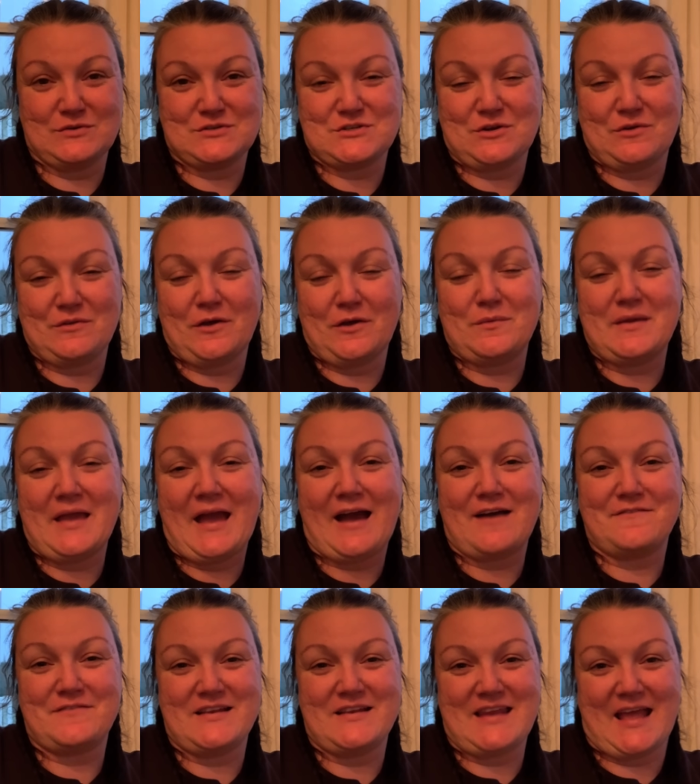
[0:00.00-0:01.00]
show that we
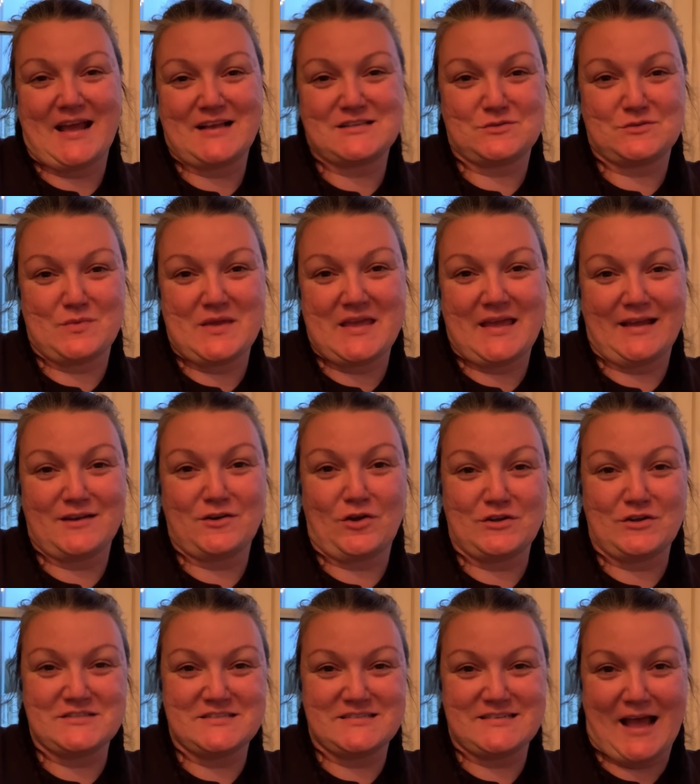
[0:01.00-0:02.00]
have next weekend
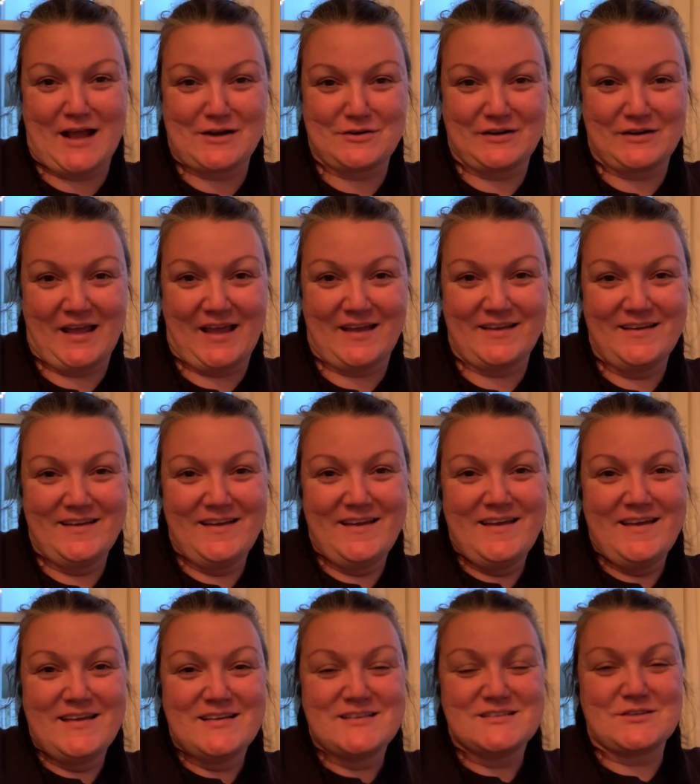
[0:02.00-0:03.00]
on Saturday.
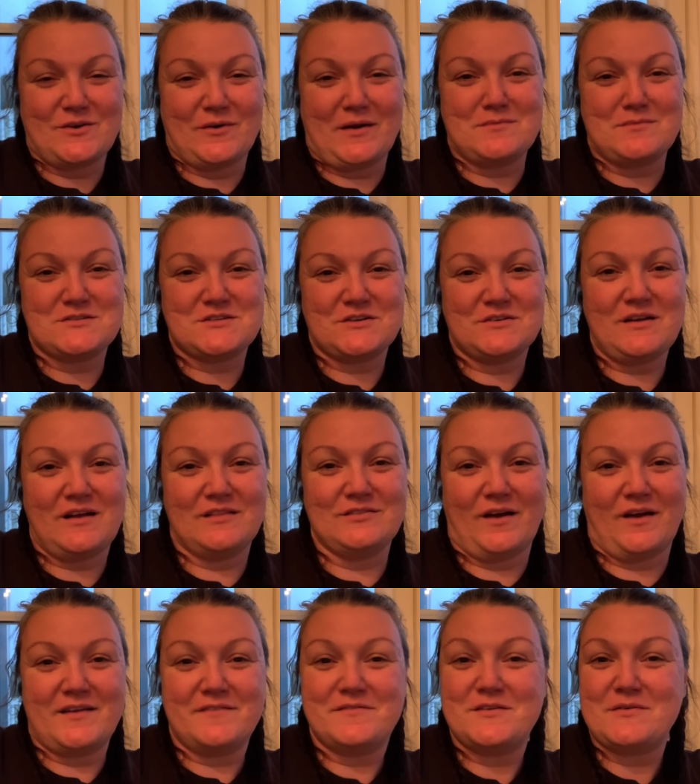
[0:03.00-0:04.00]
So I'm sure a
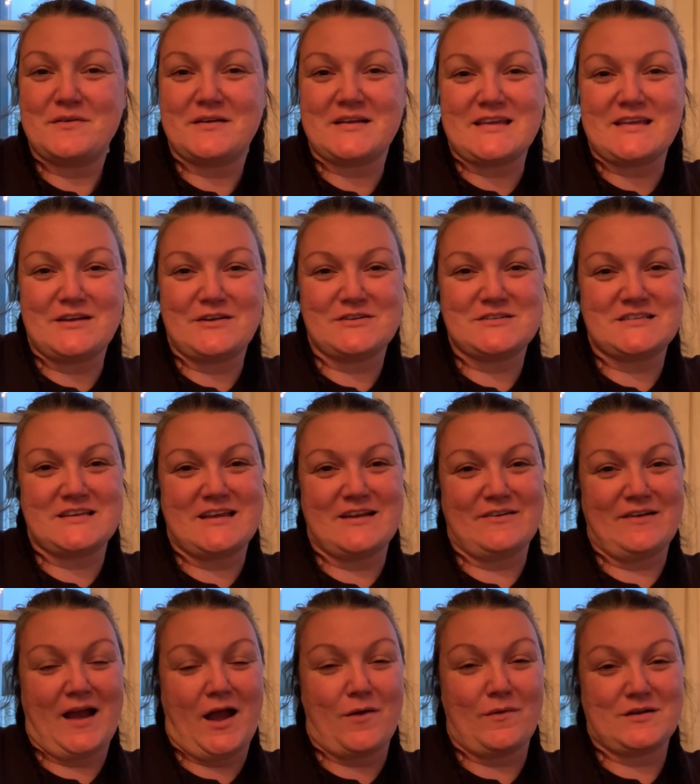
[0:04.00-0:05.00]
lot of you are eager to
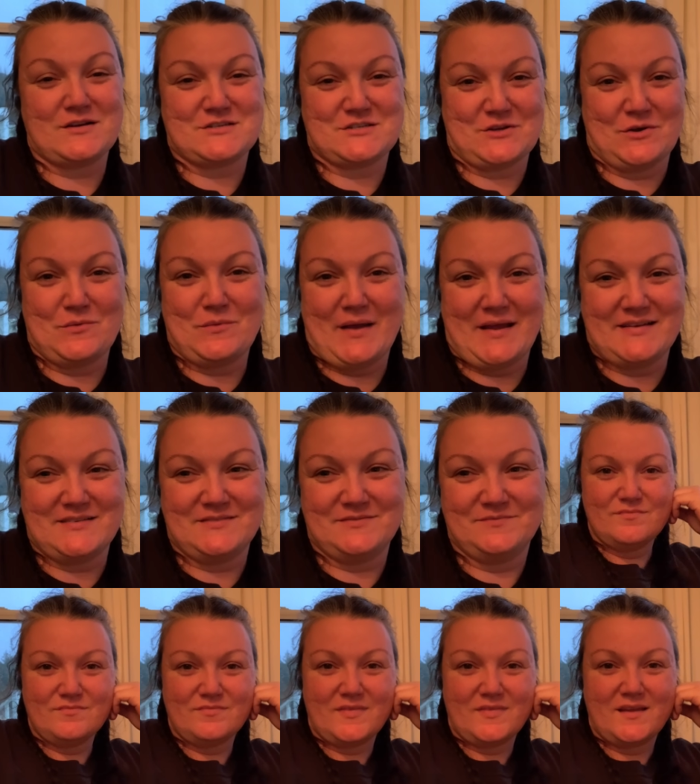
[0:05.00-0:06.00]
hear how our show went.
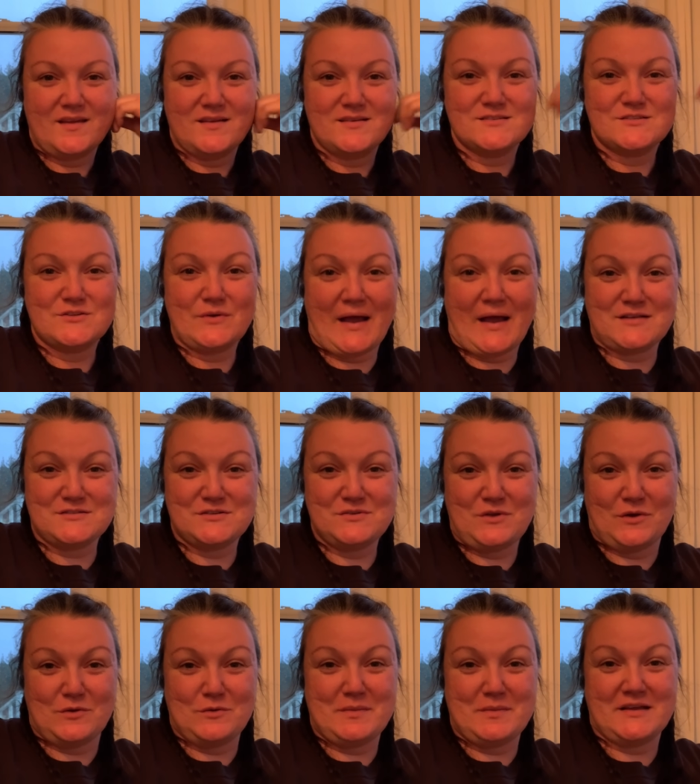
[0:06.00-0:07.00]
So as you
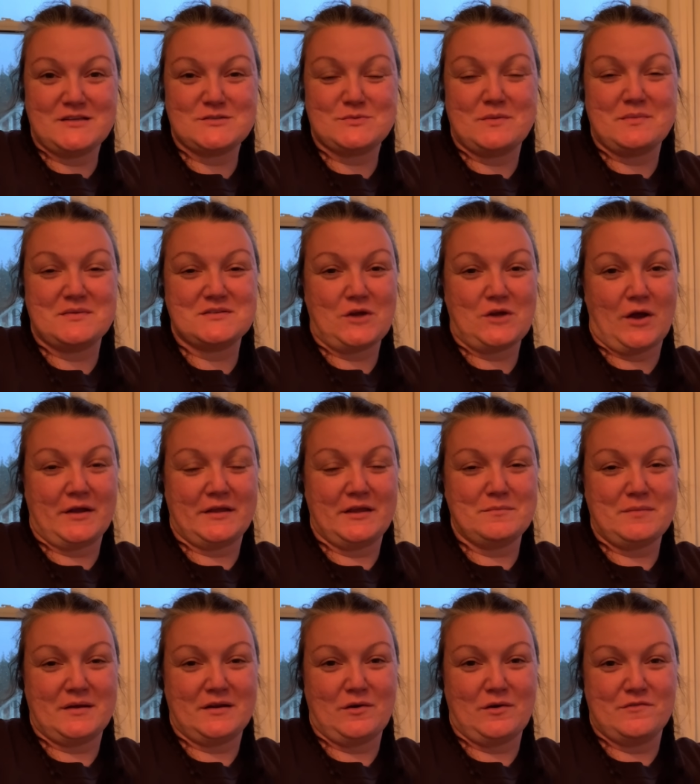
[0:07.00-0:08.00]
know, because we've been talking
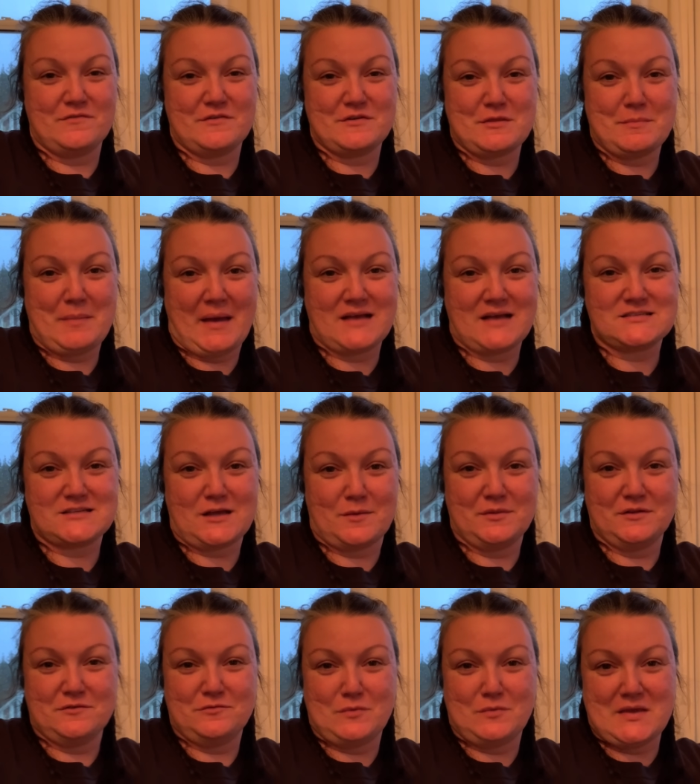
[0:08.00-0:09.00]
about it over the past
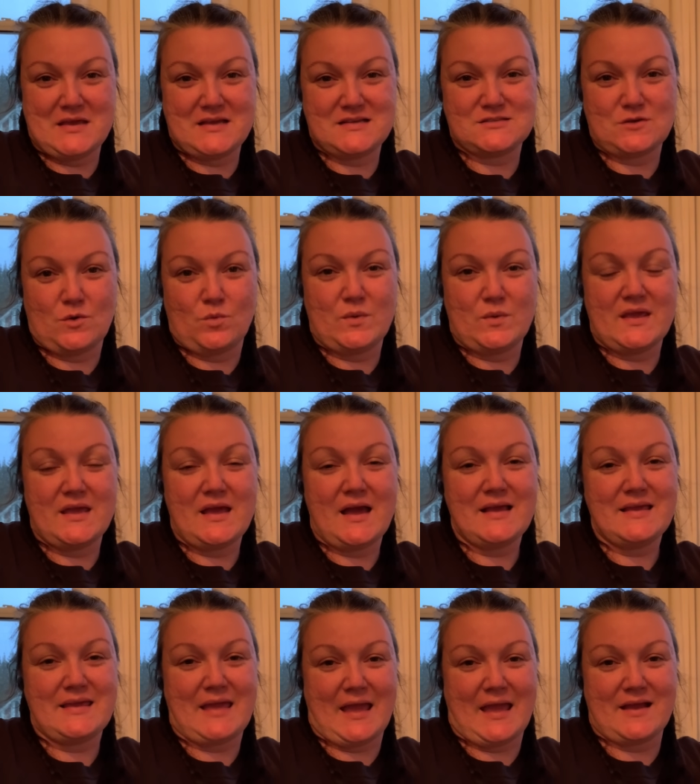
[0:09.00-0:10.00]
couple of weeks, we
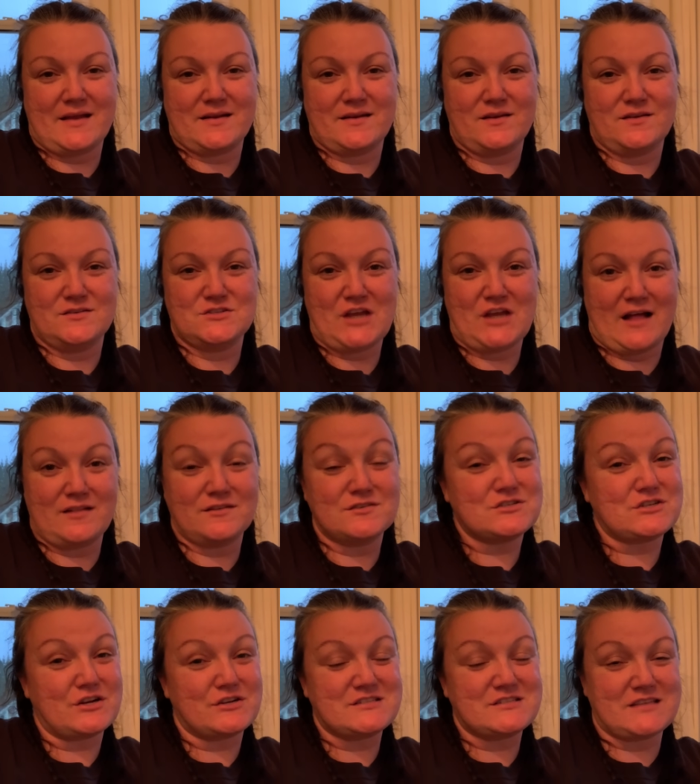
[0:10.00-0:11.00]
again
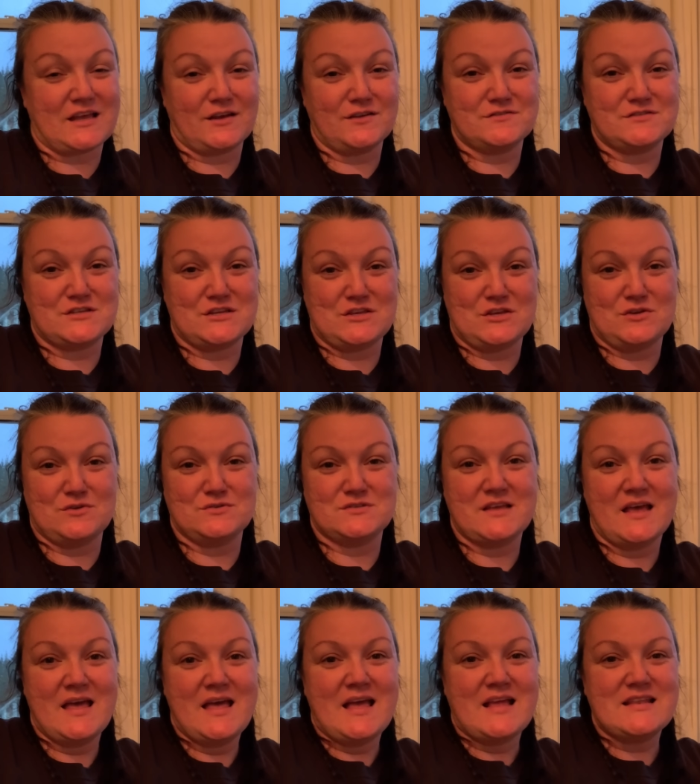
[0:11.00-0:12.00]
challenged ourselves to use
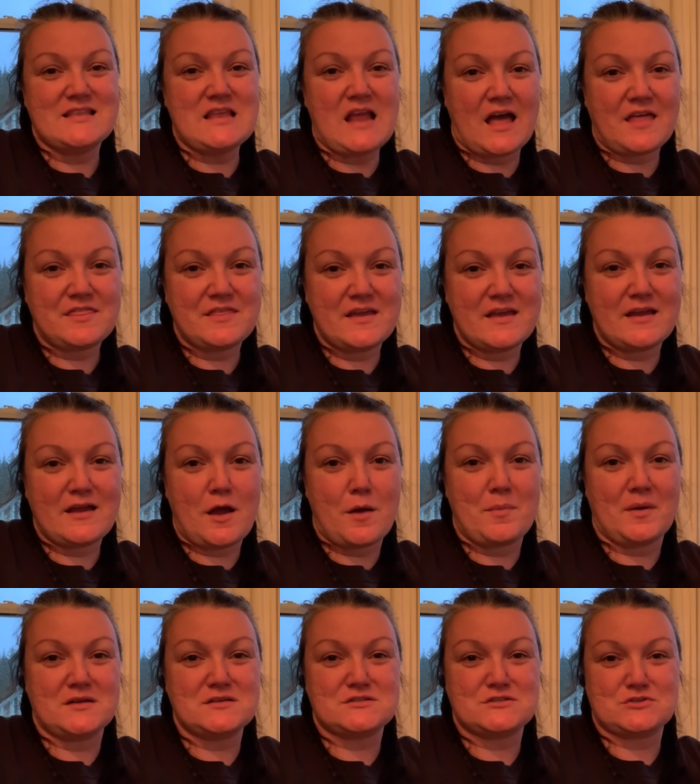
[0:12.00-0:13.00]
nothing
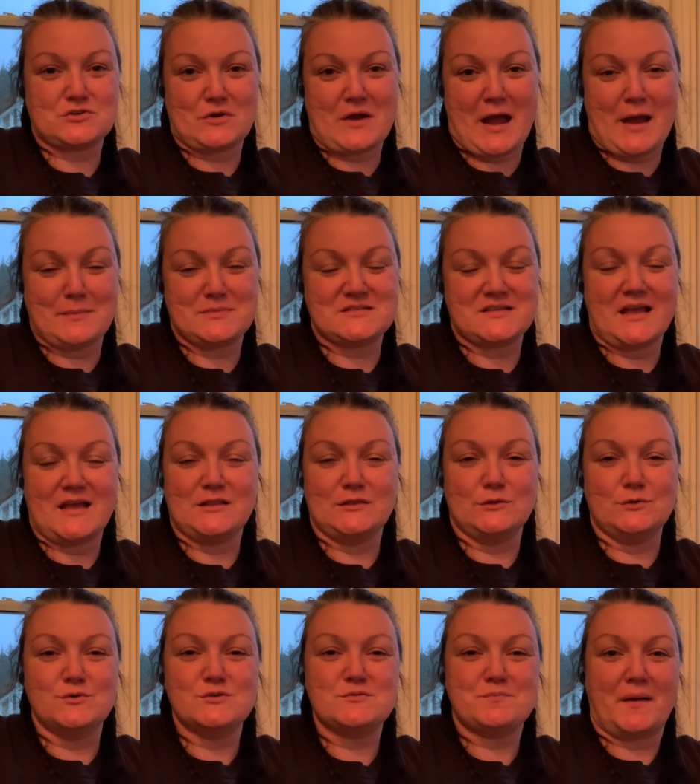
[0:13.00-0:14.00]
but scraps and
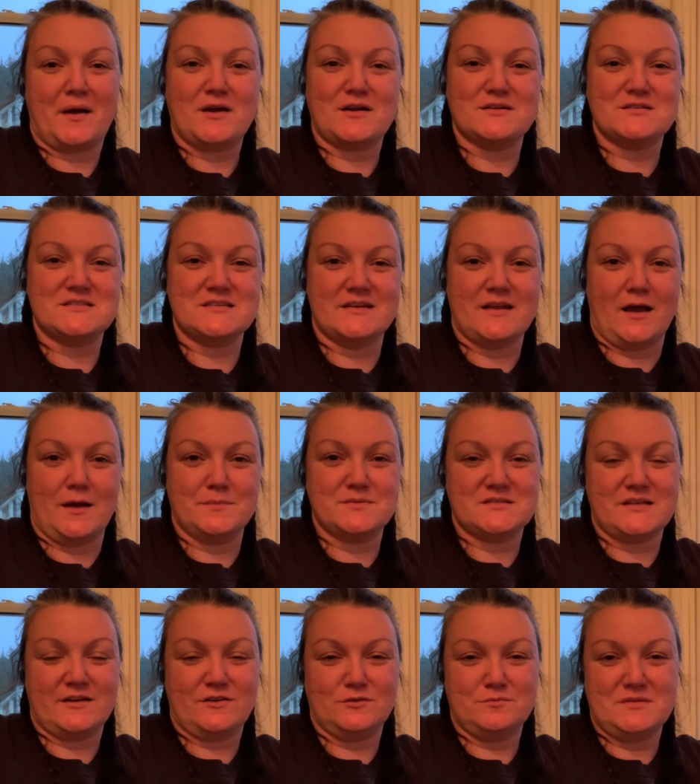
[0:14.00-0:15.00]
loose parts and
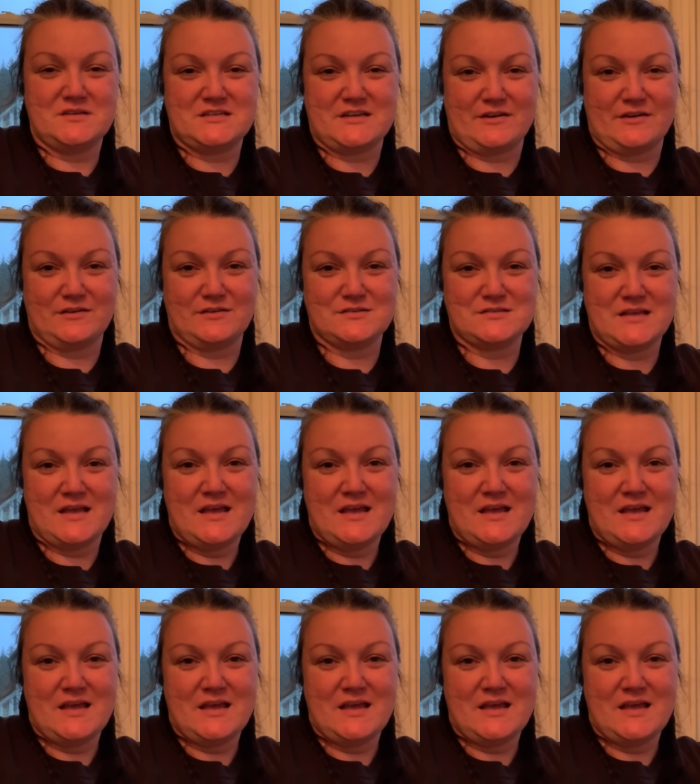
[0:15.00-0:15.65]
upcycled materials